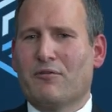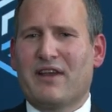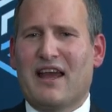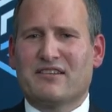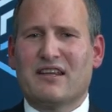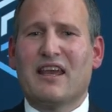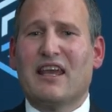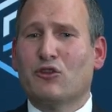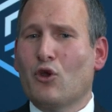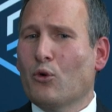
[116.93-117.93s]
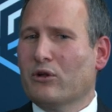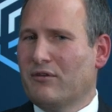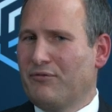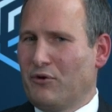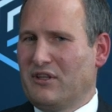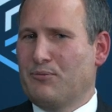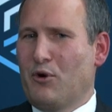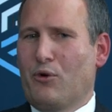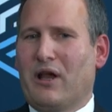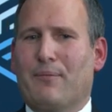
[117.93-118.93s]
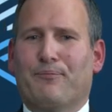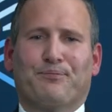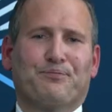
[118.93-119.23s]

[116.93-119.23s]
of cash in total for this program.